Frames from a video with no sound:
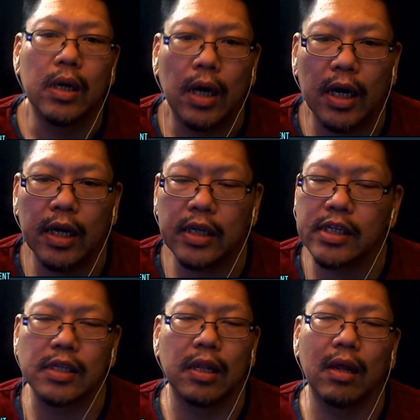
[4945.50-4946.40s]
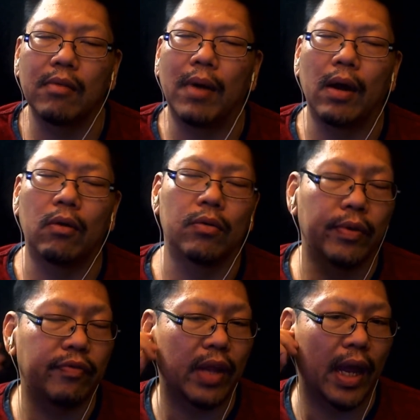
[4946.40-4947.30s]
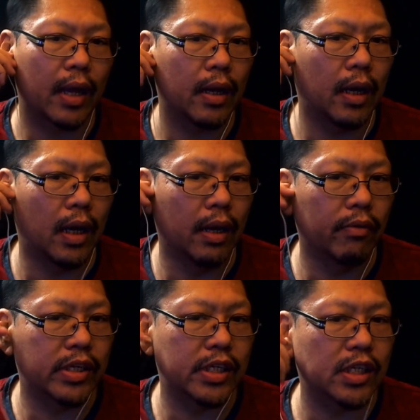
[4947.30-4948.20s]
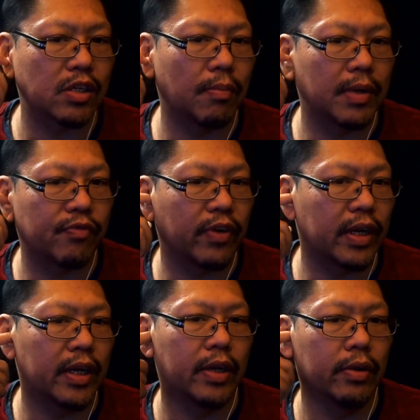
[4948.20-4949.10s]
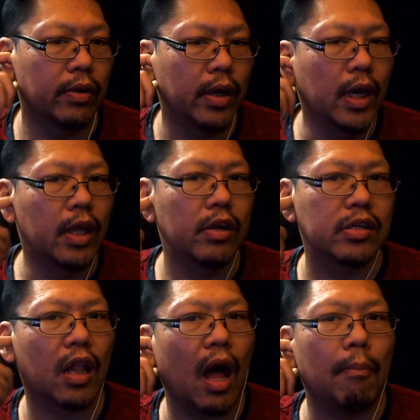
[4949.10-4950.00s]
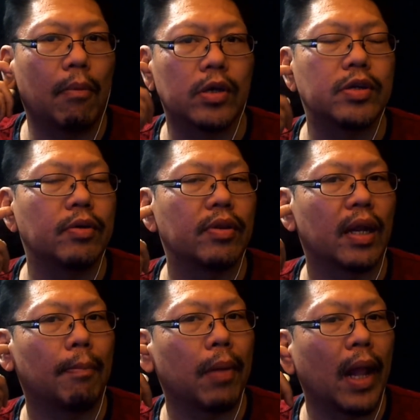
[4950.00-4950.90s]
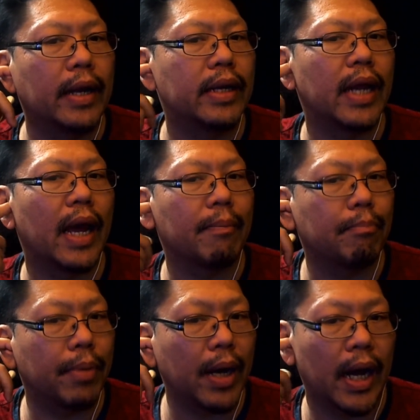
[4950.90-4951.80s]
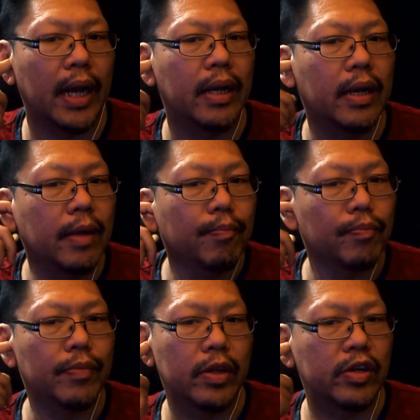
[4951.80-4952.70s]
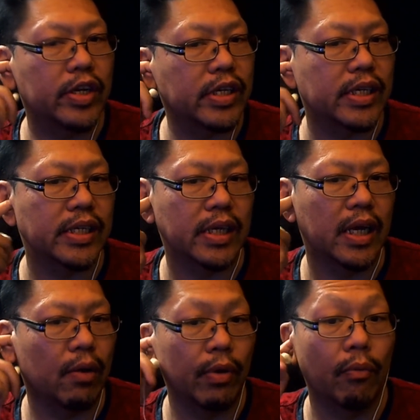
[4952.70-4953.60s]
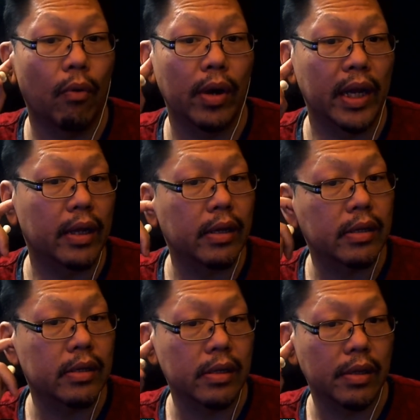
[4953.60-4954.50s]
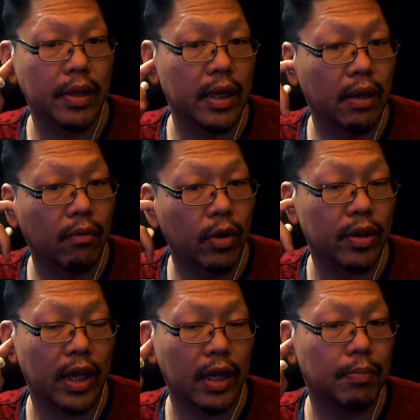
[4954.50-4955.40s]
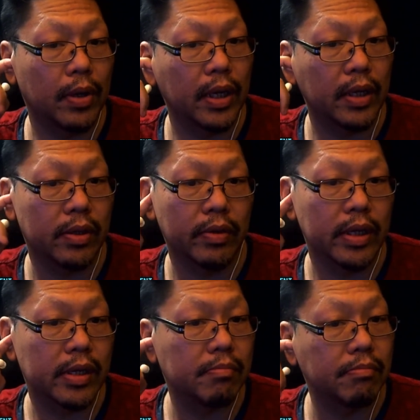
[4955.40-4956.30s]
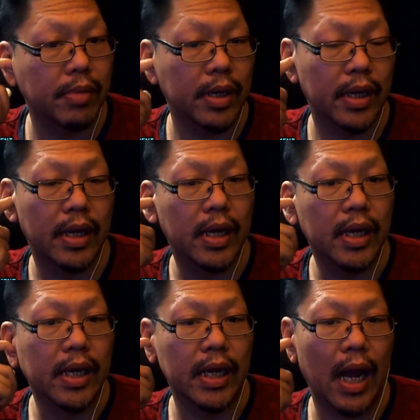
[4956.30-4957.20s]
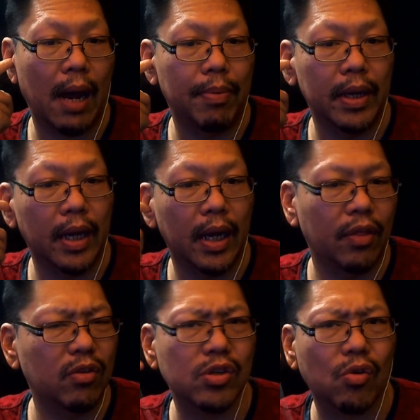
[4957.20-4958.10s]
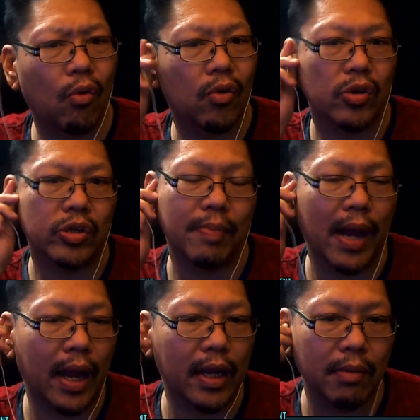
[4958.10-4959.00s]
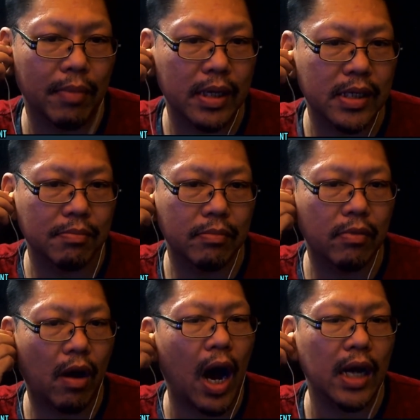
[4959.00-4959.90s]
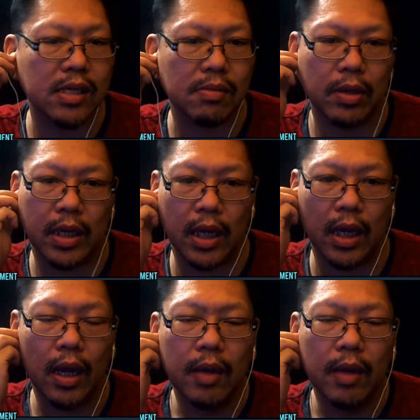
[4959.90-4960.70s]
I just love my old Reef tank. It was just so much fun to do. There's a lot more to it than a planet tank, but they're just as rewarding, the work that you put into it. But yeah, those corals, man, you make some awesome looking